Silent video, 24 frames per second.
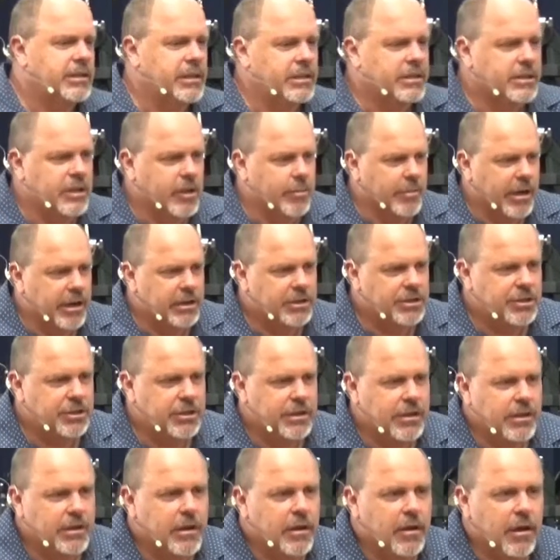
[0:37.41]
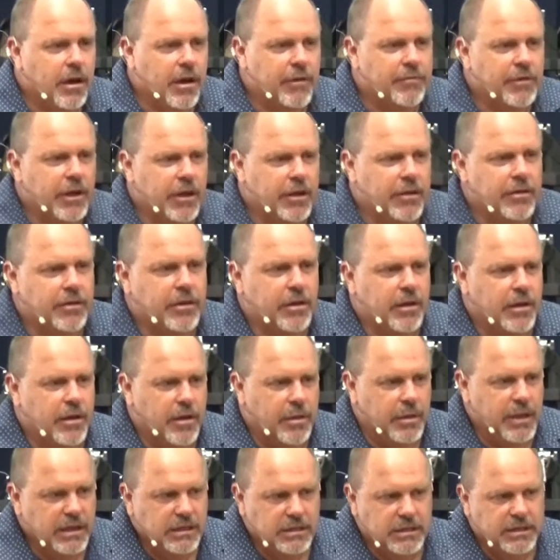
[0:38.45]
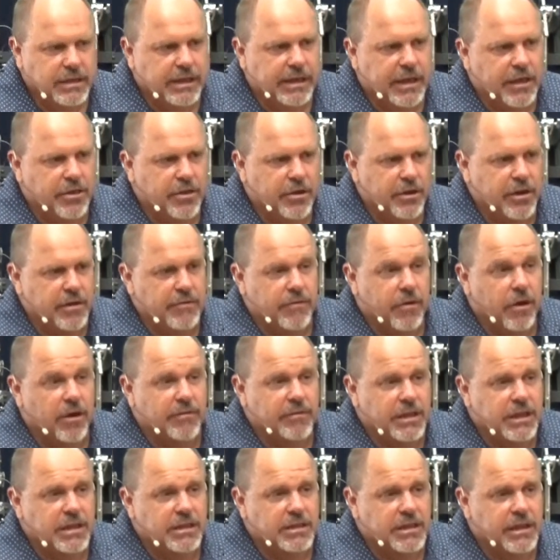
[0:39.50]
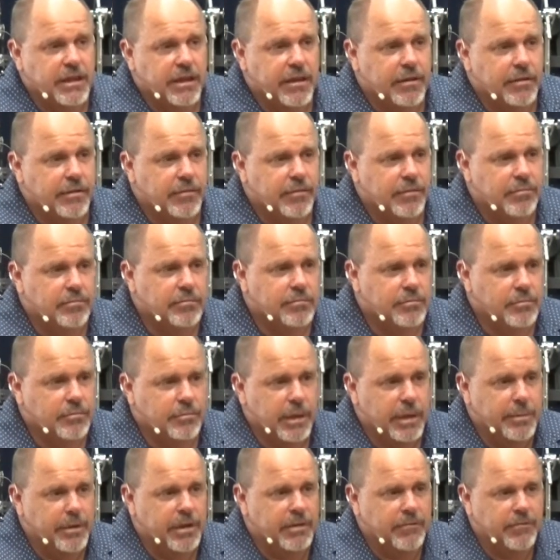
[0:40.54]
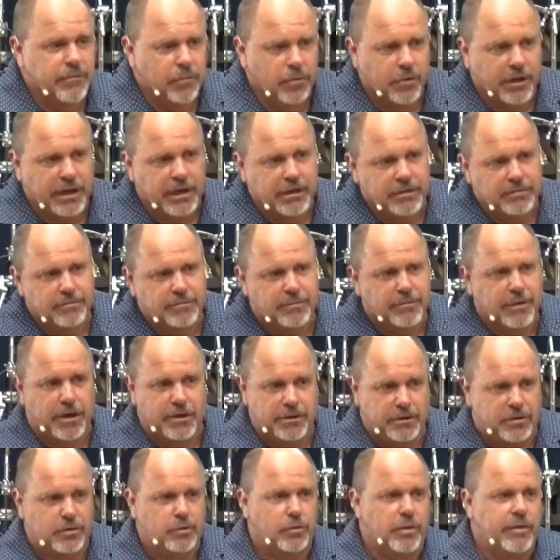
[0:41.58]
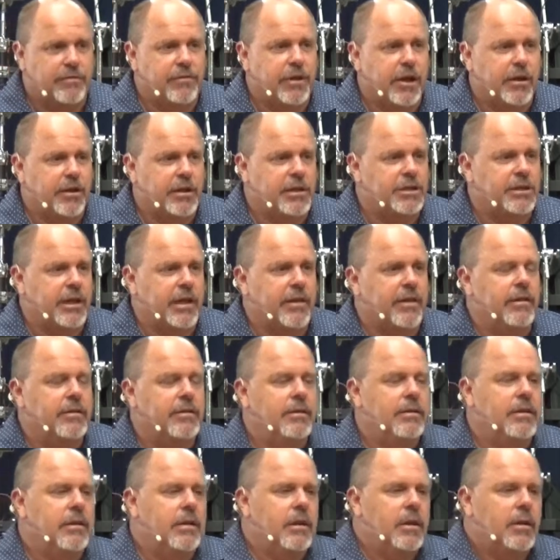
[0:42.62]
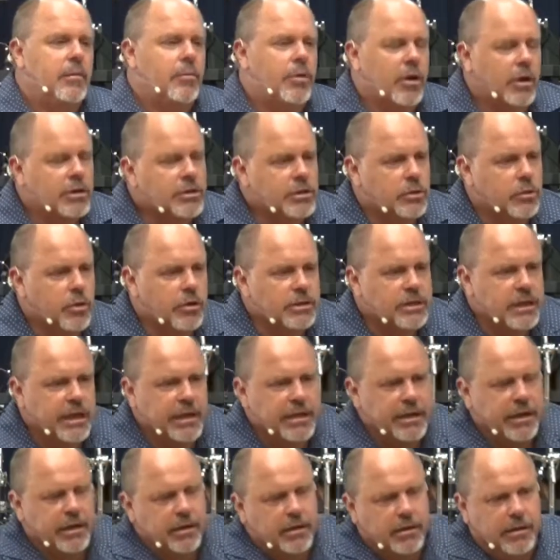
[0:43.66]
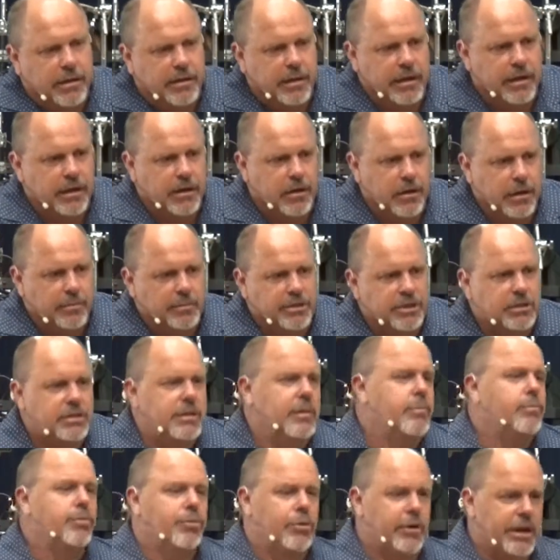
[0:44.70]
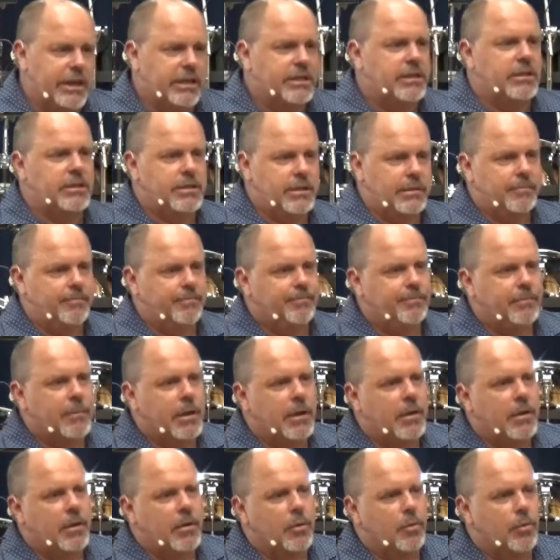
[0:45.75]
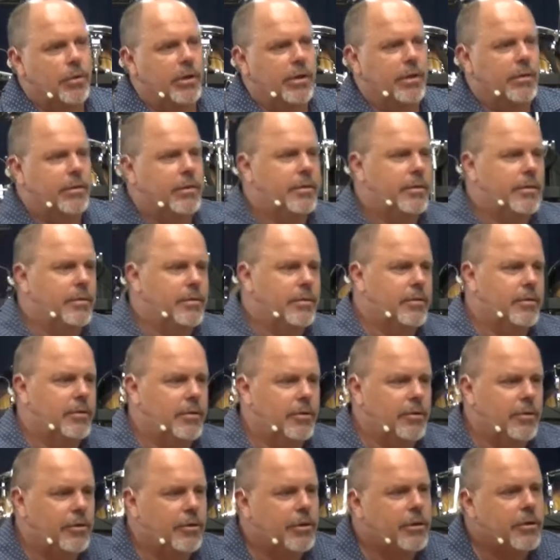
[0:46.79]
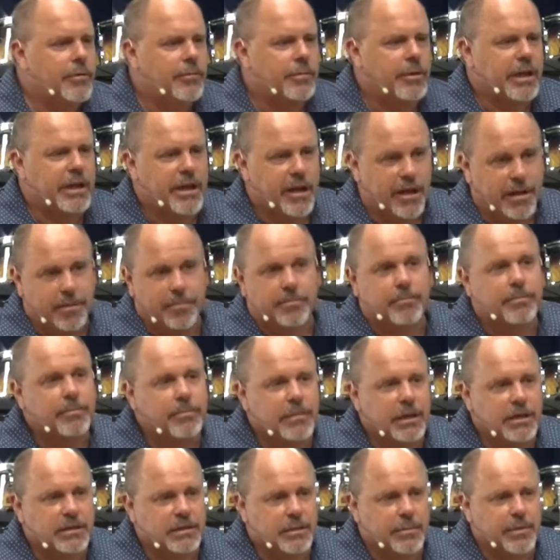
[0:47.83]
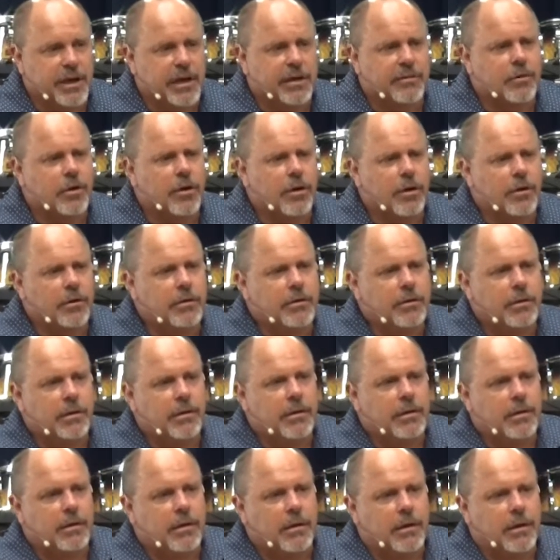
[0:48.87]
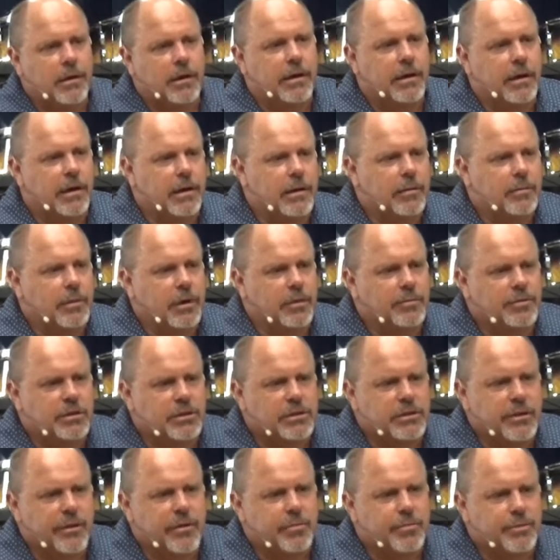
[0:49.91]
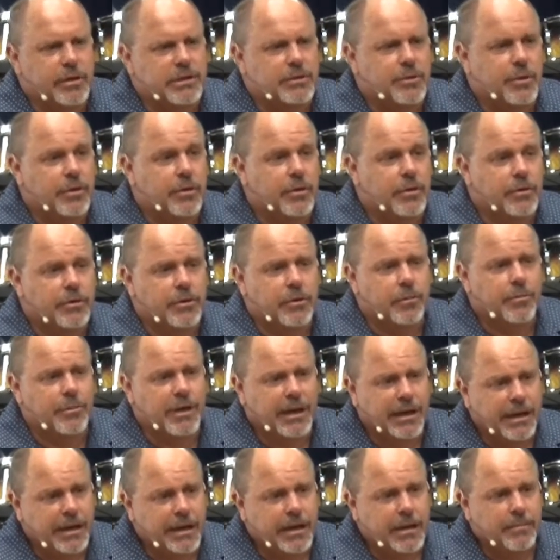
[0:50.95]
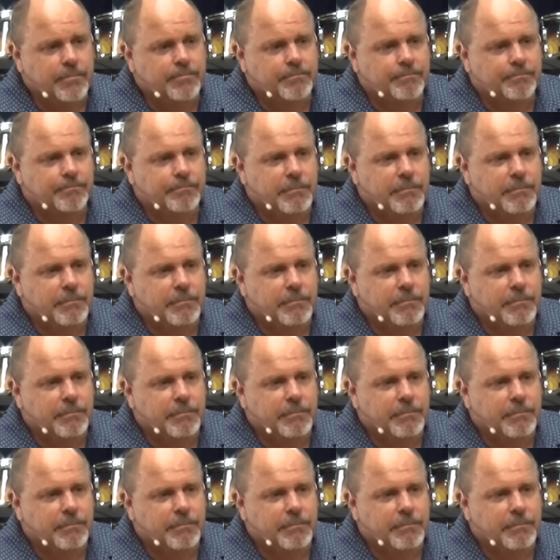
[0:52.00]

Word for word: Nancy so much. I've known, I think it's nearly 35 years now, maybe 40 close that we've known each other. But I just want to say, Neil, that I'm just impressed with who you've become as a man of God. Uh, I'm just so impressed with your humility.